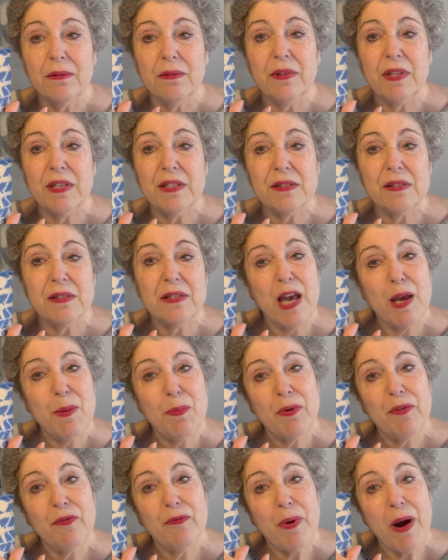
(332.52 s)
this
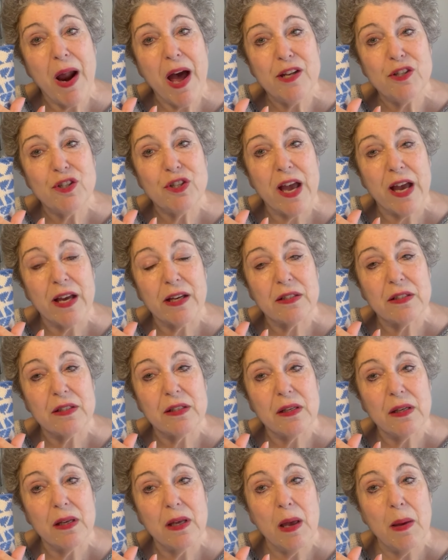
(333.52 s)
type of project,
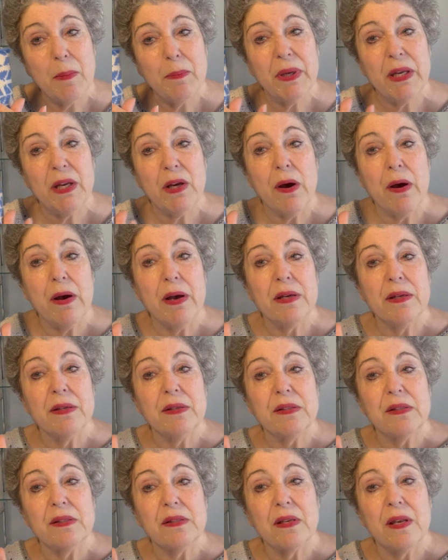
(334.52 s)

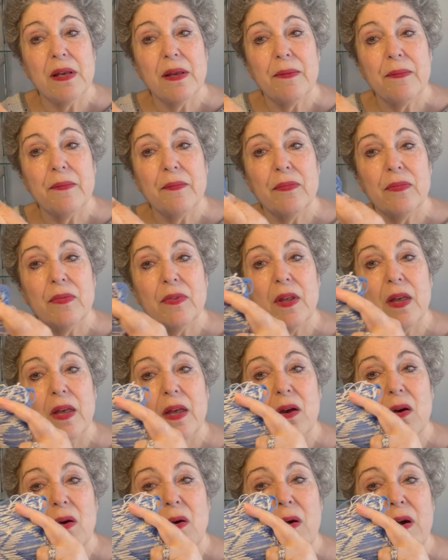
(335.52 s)
because
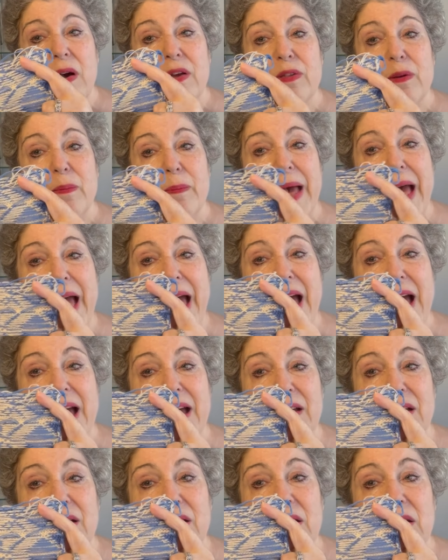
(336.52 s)
on the
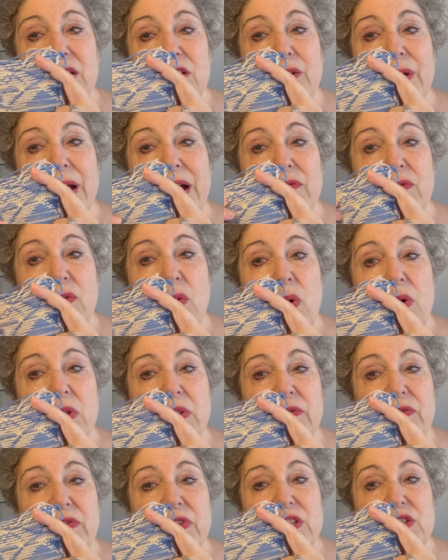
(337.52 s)
back you have all
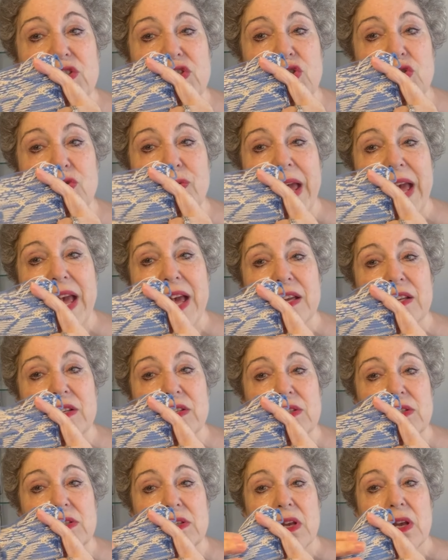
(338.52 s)
of these
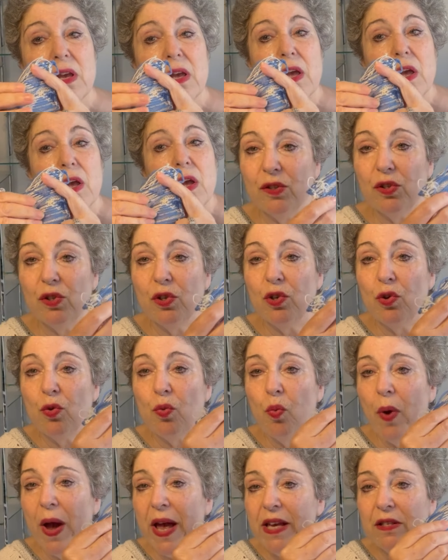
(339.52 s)
strands, you're
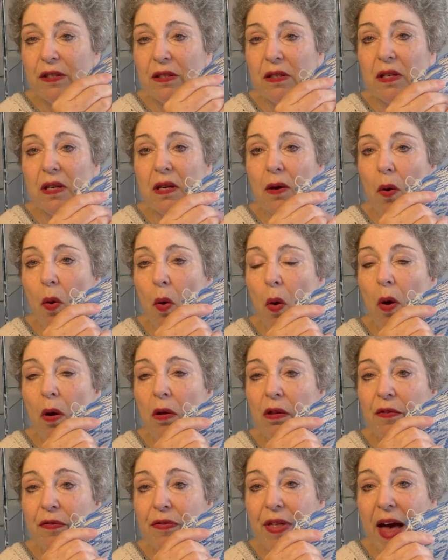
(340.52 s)
wasting
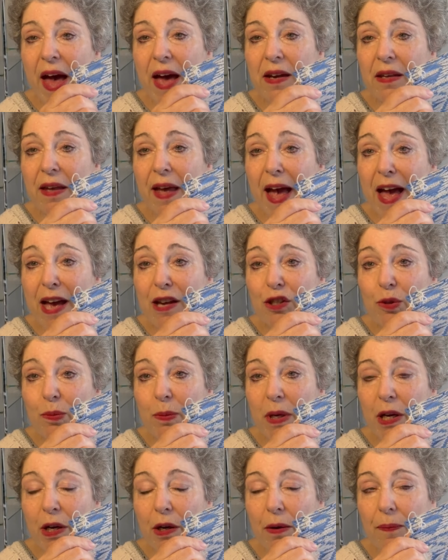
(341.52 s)
all of that
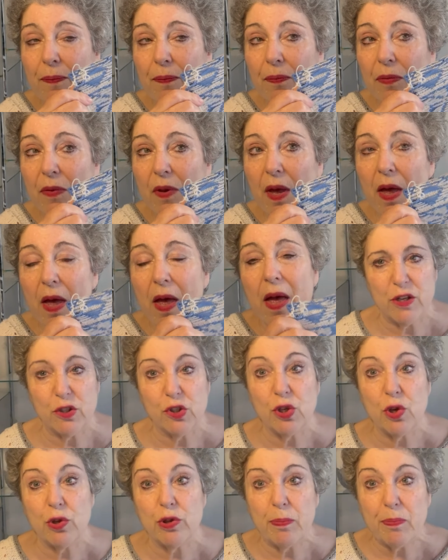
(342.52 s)
cashmere.
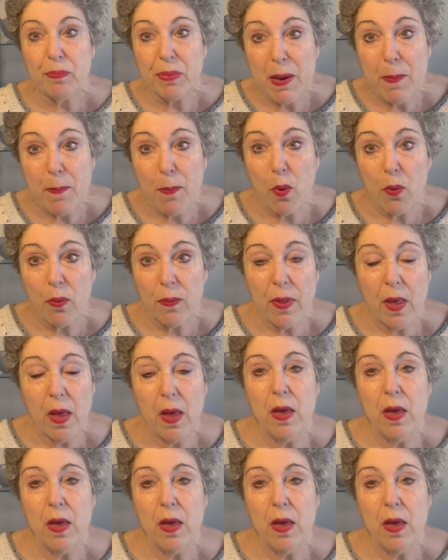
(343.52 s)
So the people